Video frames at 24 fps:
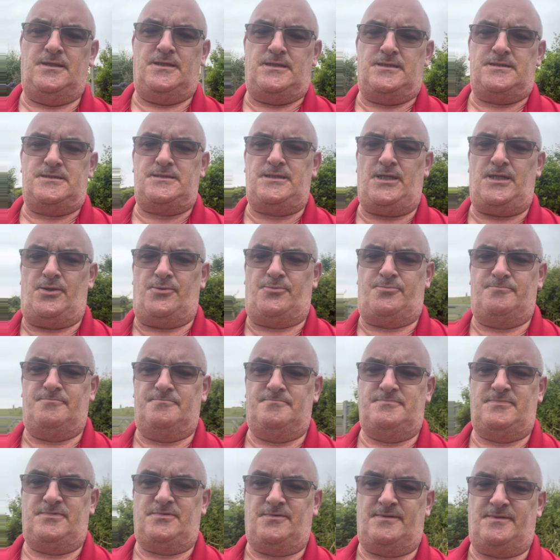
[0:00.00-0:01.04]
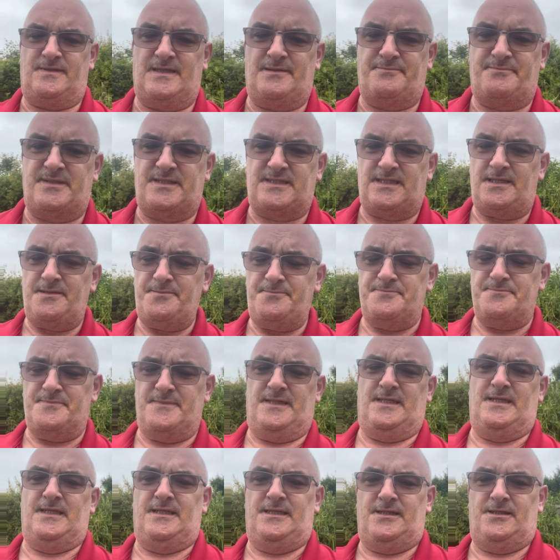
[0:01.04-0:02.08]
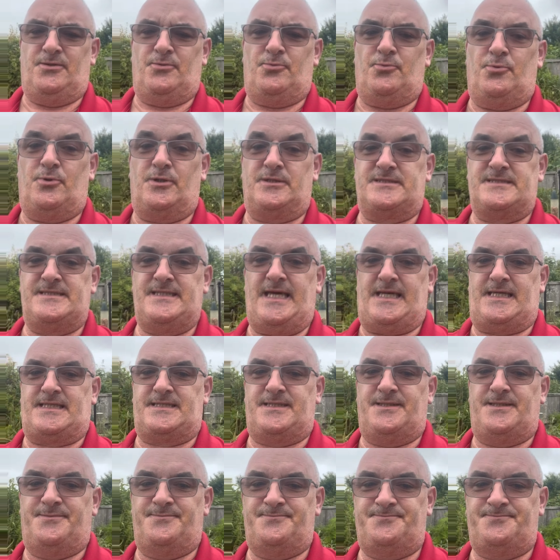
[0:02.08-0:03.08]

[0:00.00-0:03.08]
So, got that bit done. What's next?